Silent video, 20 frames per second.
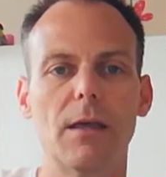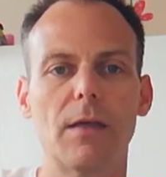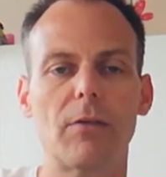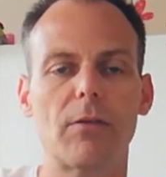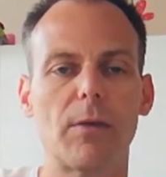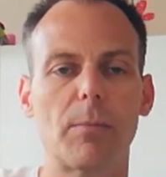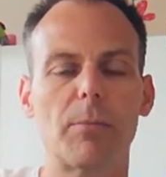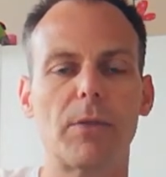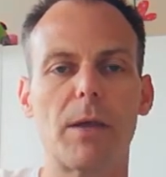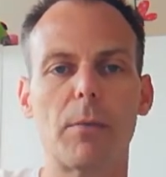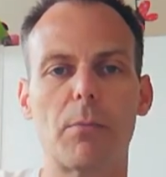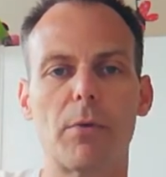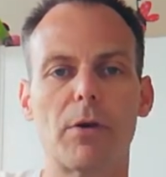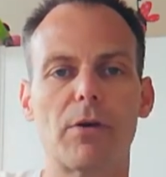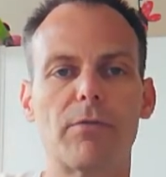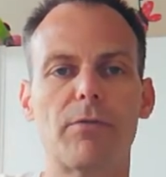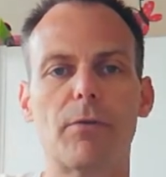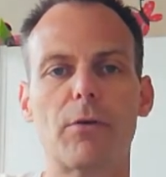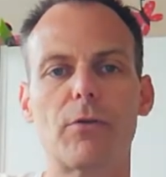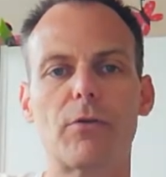September,
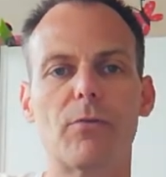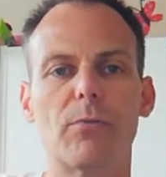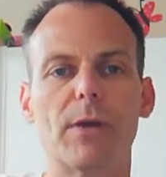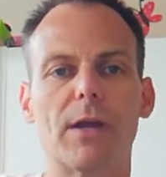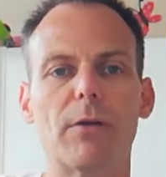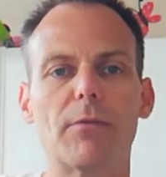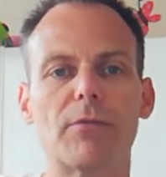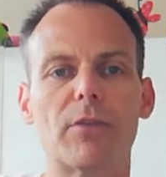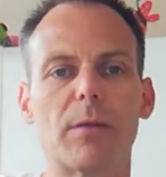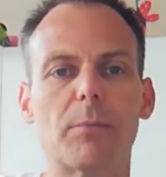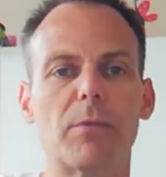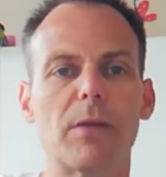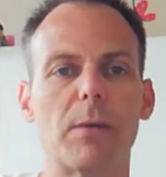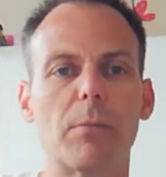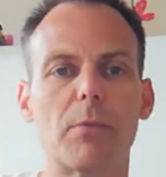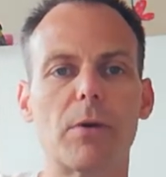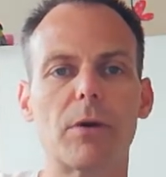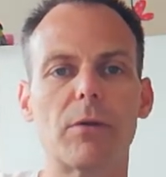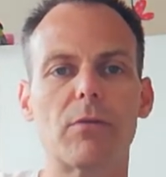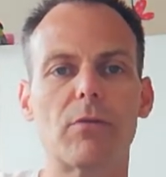the first week of
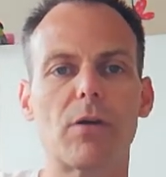September,